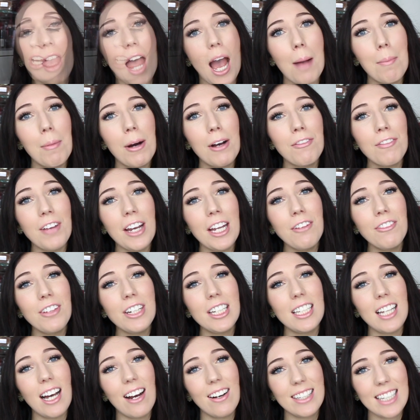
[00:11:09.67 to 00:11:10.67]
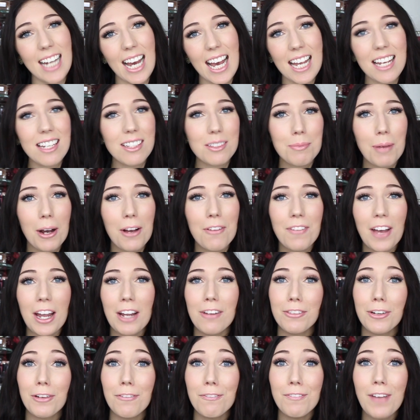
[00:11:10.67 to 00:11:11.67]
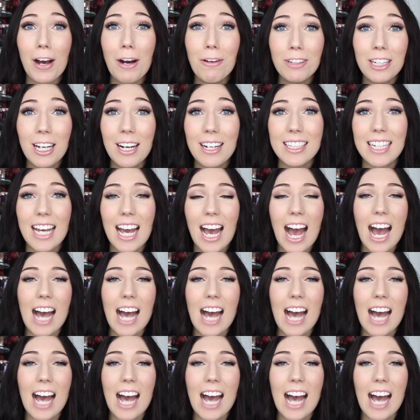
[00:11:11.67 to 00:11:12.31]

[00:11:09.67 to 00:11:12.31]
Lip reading: And my favourite liner is my favourite felt liner,